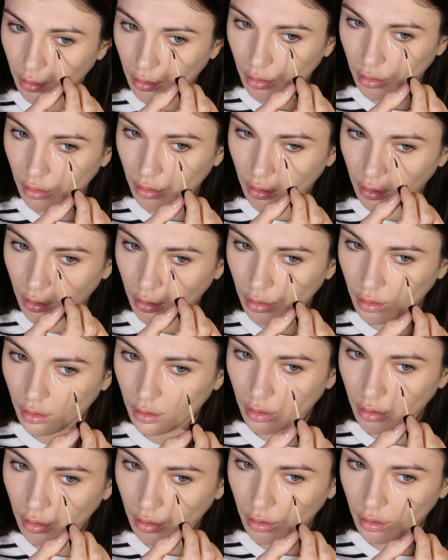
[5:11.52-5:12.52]
the
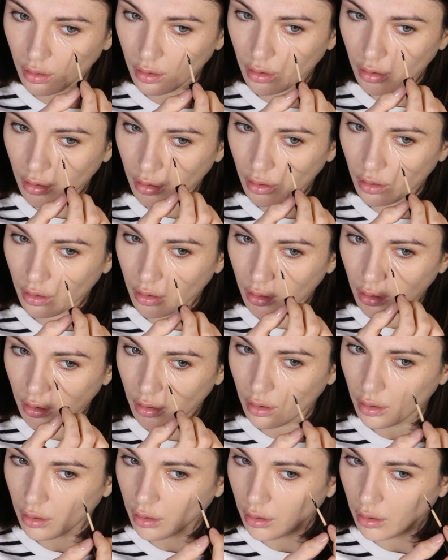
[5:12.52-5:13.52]
coverage is still
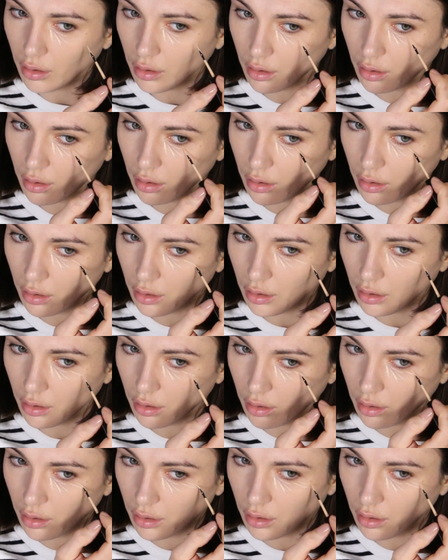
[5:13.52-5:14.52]
there, but you
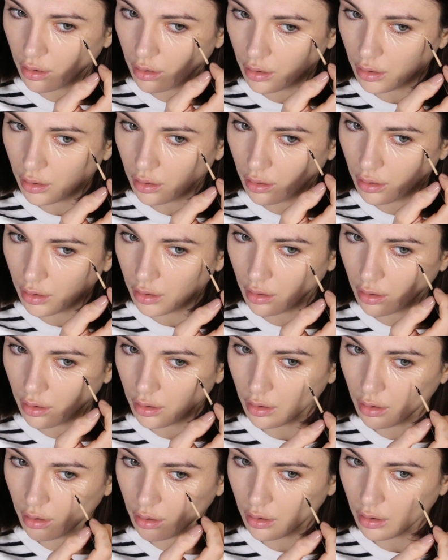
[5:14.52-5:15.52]
know, we don't see the
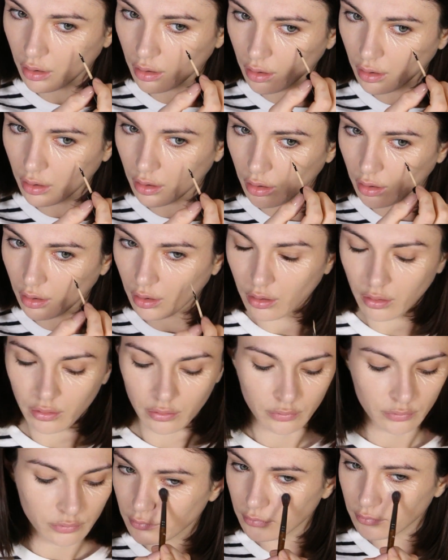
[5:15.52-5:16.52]
texture, we don't see
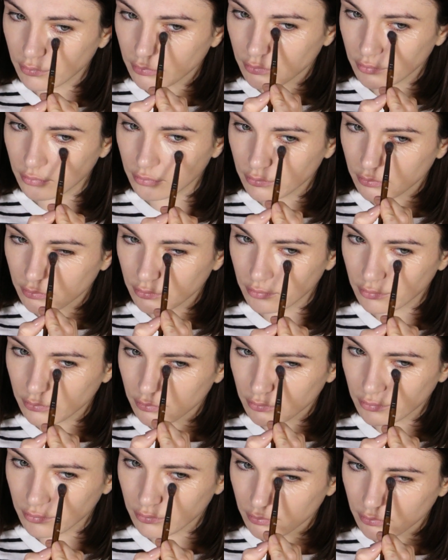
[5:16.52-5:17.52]
any texture,
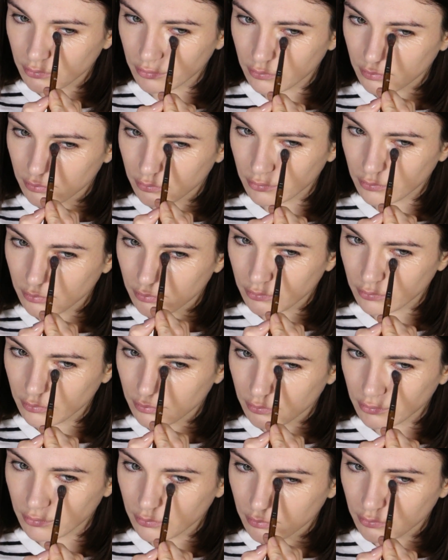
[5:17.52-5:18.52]
and it's not
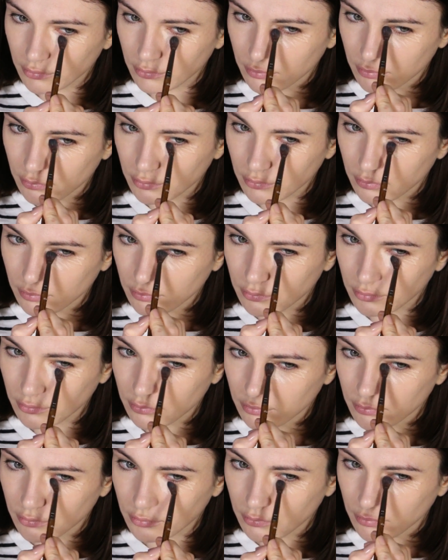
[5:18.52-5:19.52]
going into
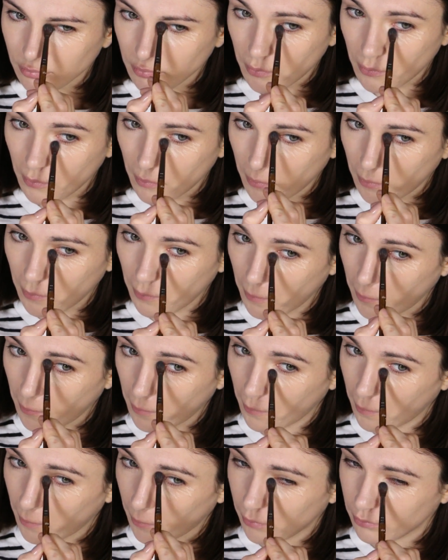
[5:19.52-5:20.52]
my fine
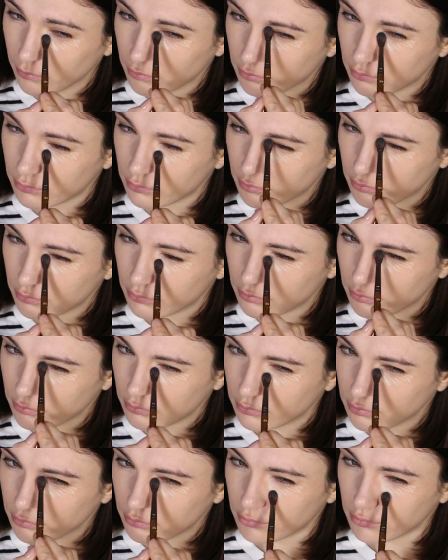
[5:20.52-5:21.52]
lines under
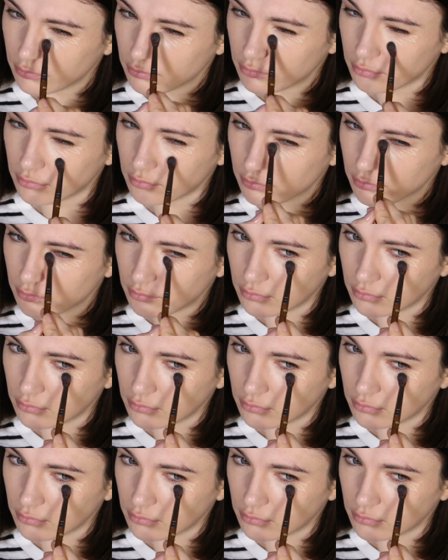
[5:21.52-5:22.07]
my eyes.